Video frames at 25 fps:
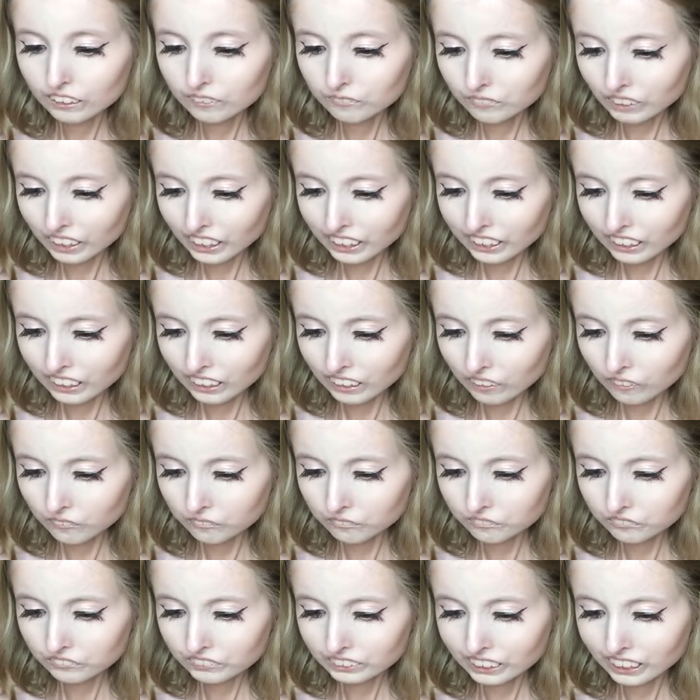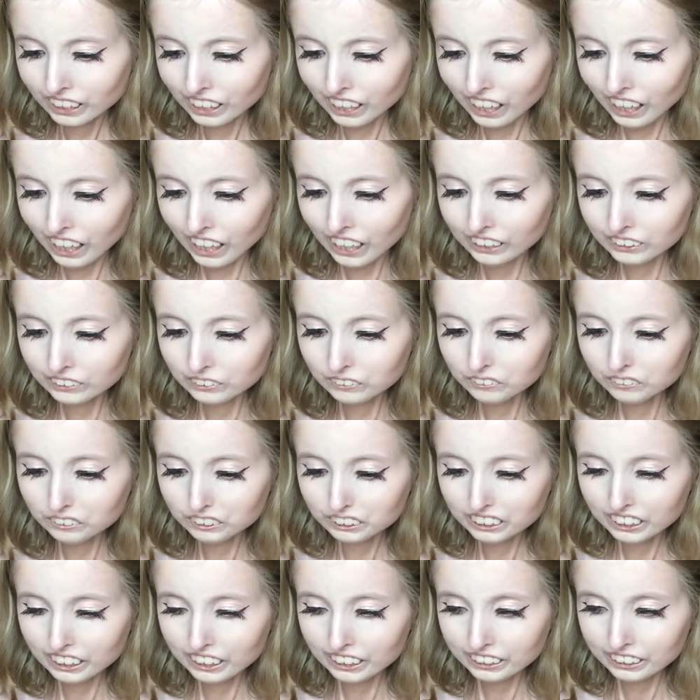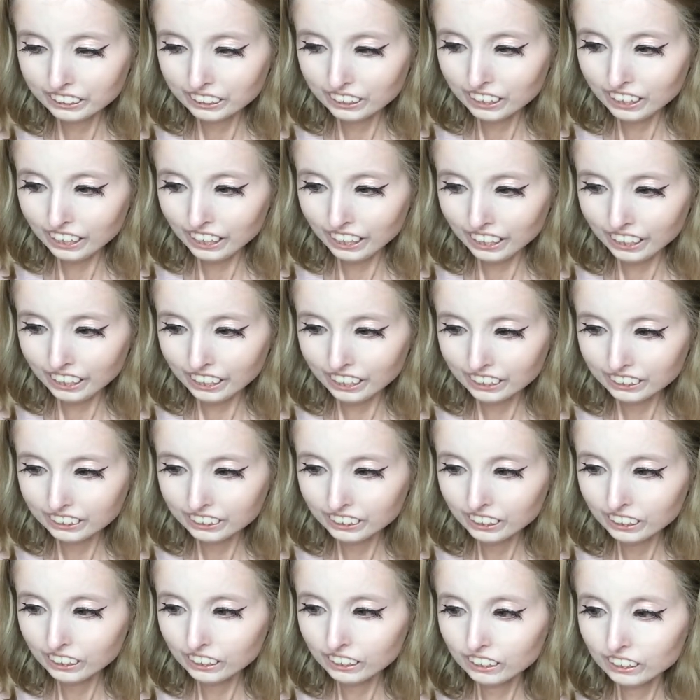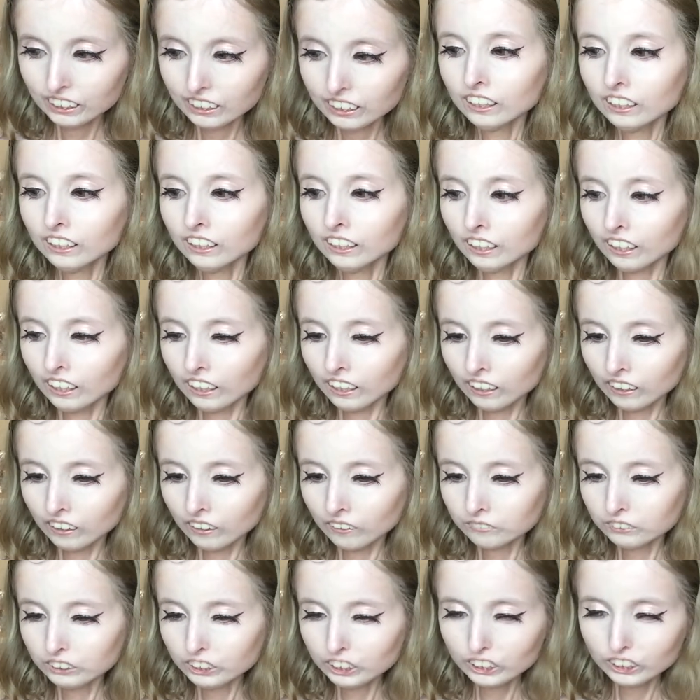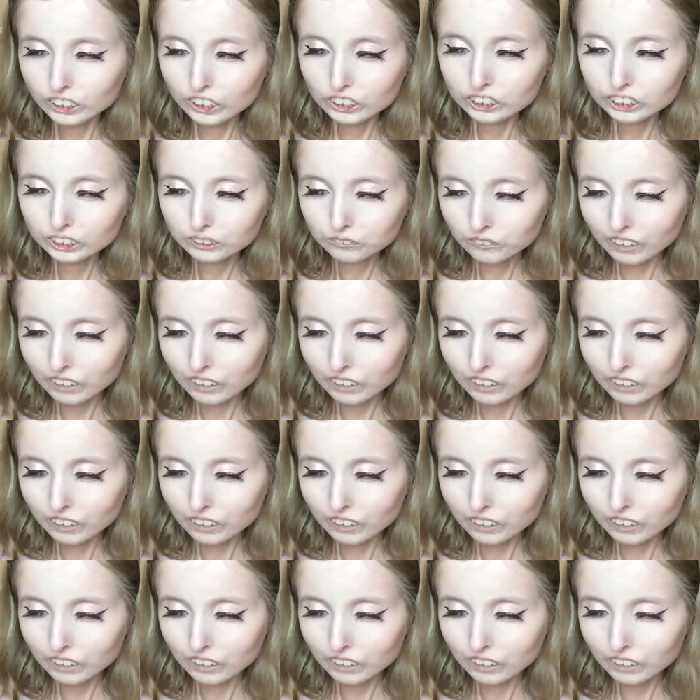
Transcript: but I used it and, just